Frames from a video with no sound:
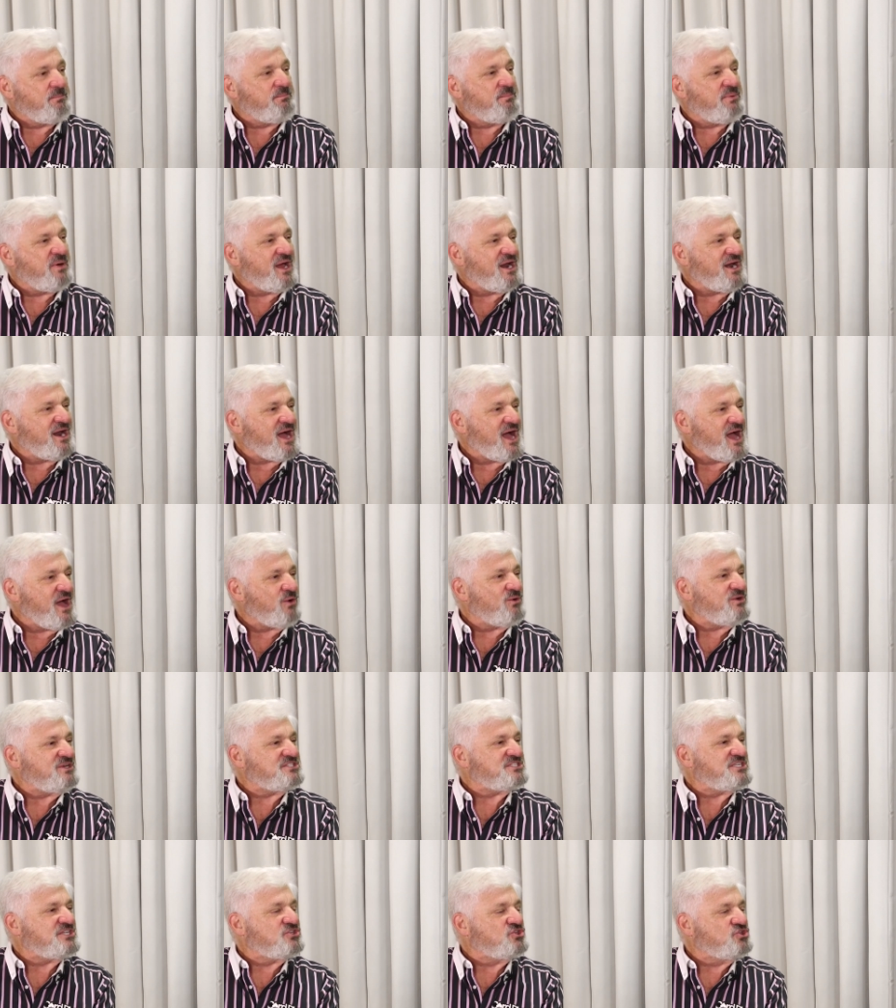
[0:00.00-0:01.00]
But I
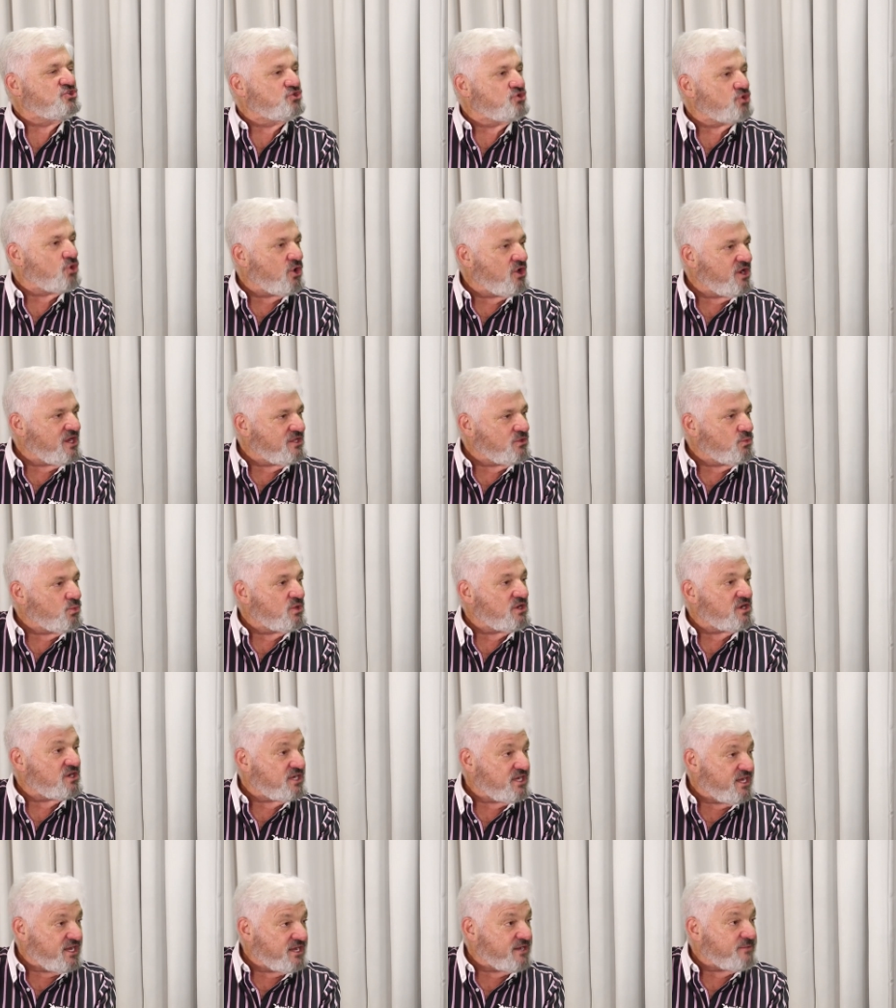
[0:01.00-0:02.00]
always enjoyed
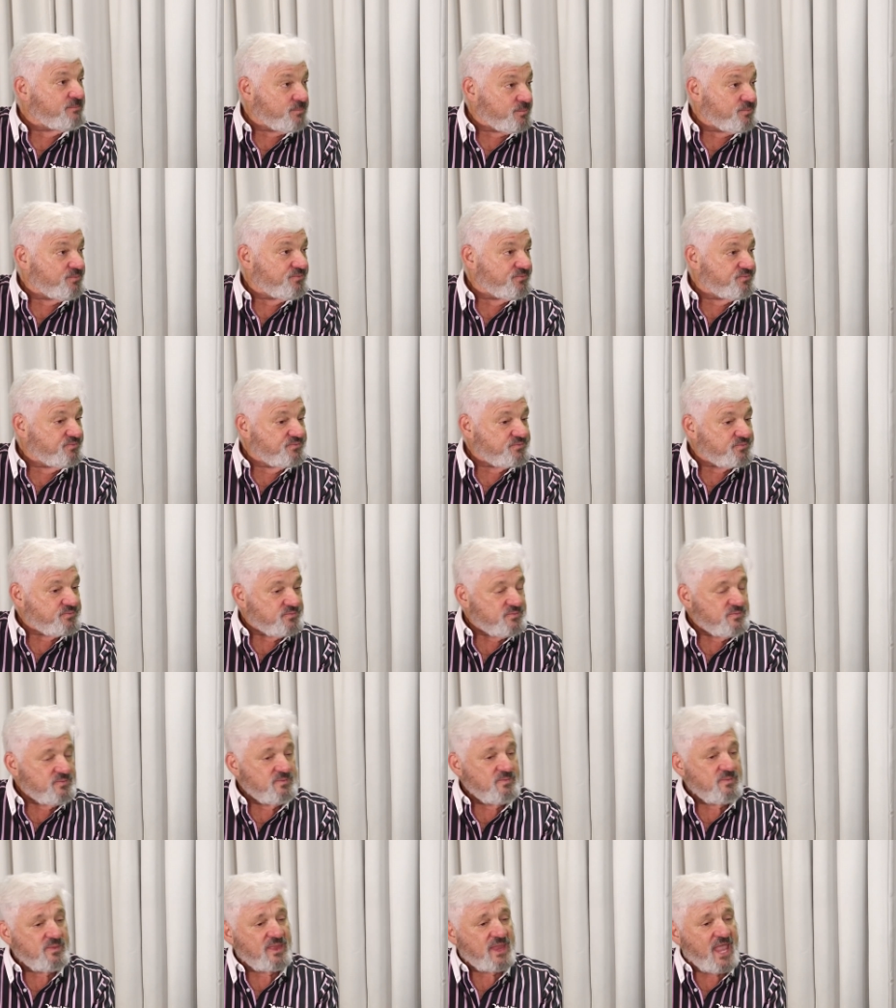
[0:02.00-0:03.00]
working. Mm-hmm.
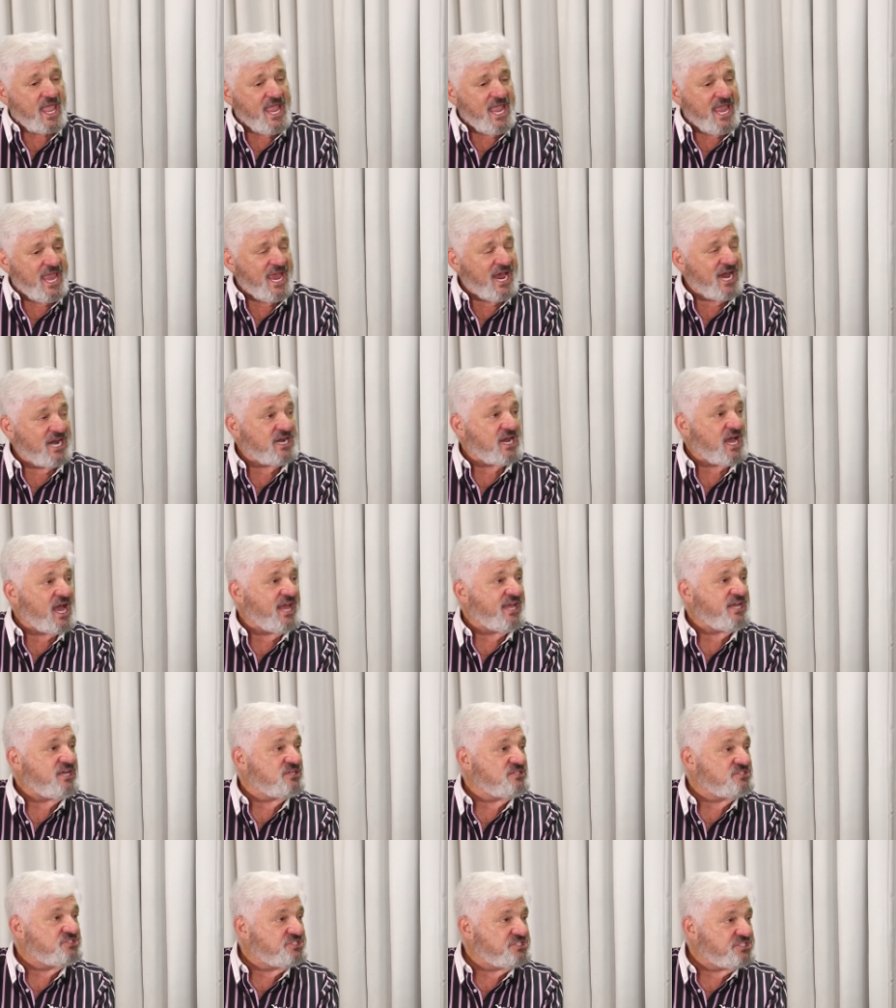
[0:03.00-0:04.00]
And I
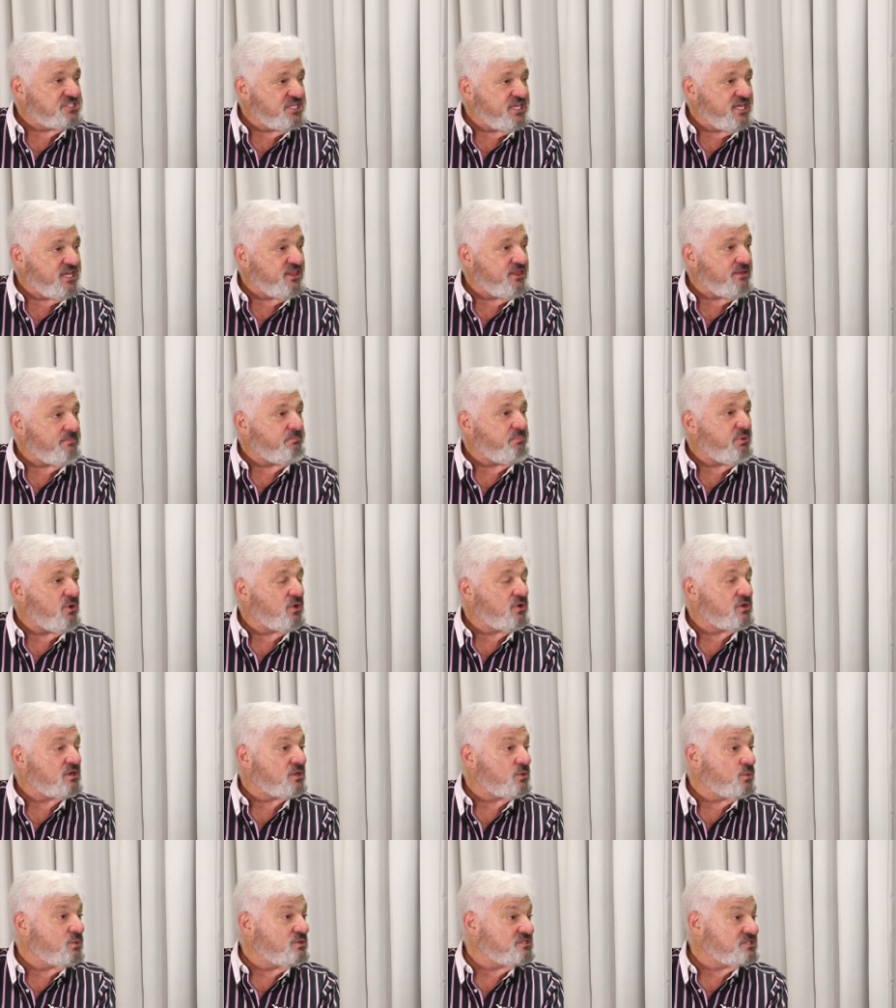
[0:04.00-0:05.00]
could see the
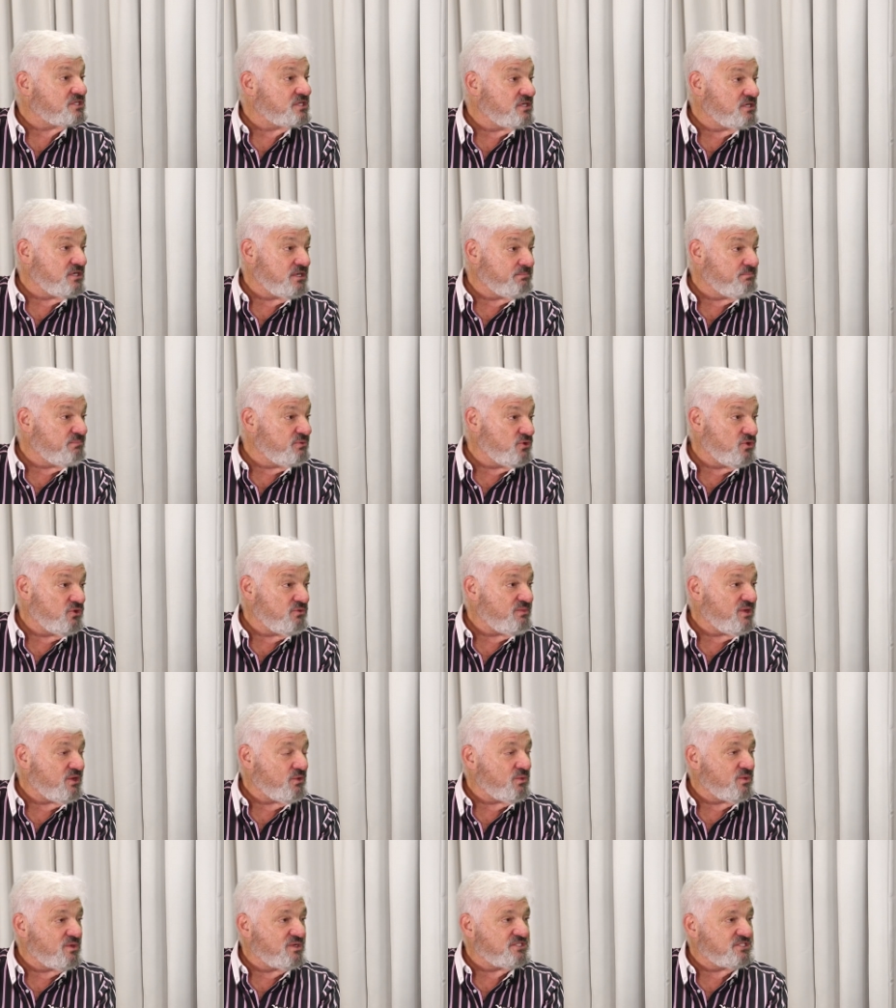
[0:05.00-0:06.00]
poker was gonna boom.
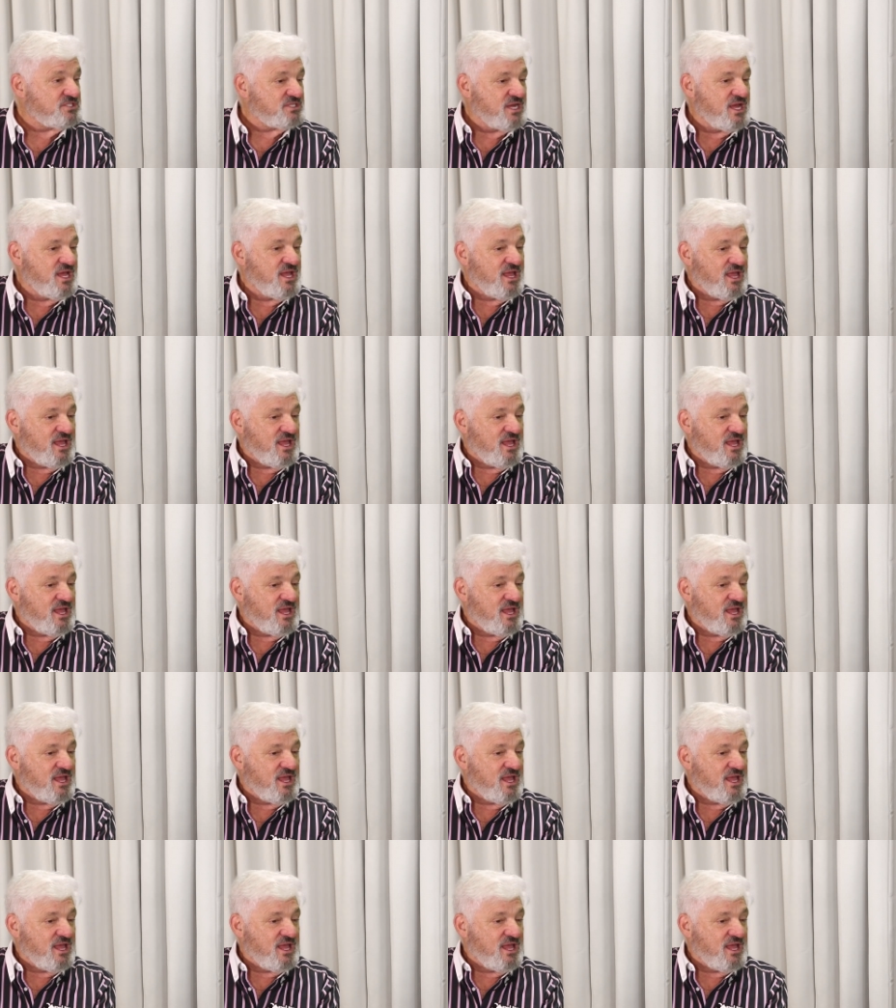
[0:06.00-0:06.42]
It was